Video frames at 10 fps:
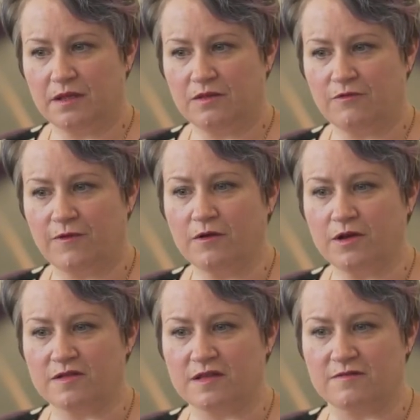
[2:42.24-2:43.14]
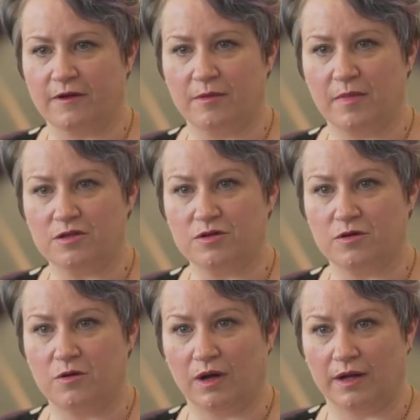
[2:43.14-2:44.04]
the focus is very much
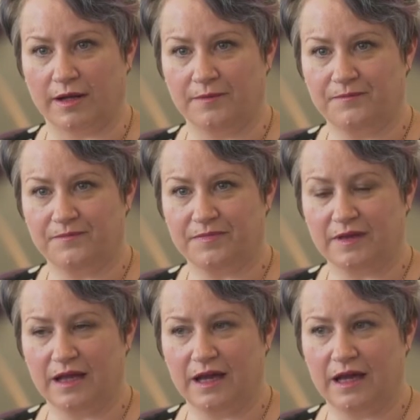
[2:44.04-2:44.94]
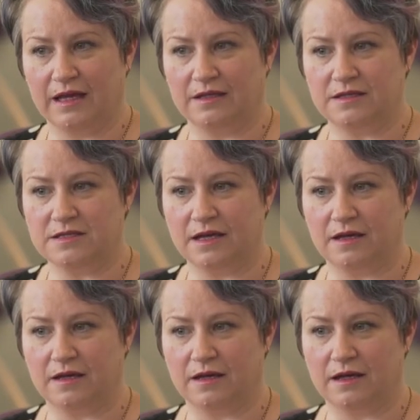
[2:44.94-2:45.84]
on quality and
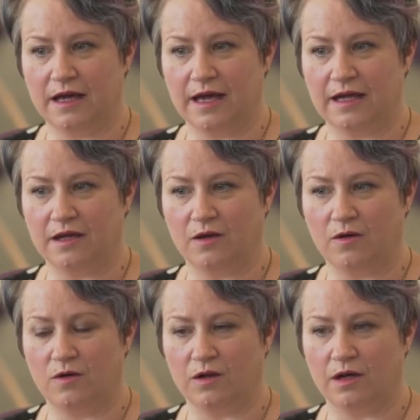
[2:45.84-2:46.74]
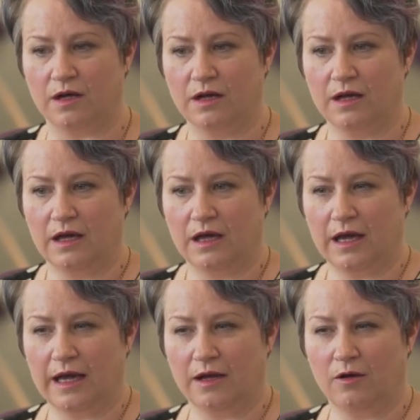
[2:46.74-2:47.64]
on
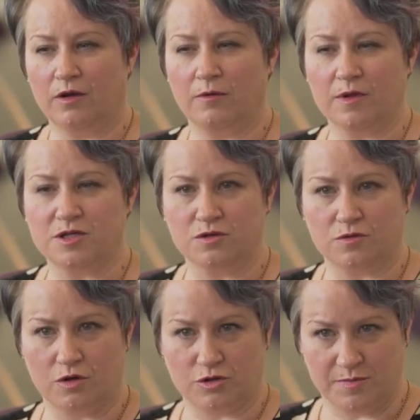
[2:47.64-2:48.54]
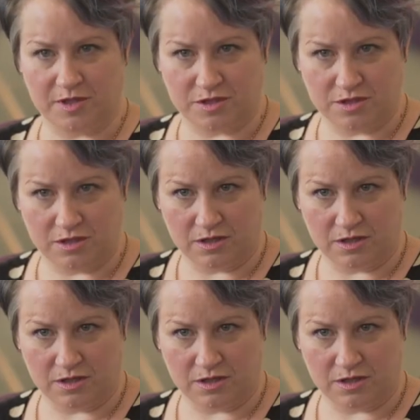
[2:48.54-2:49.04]
original contribution to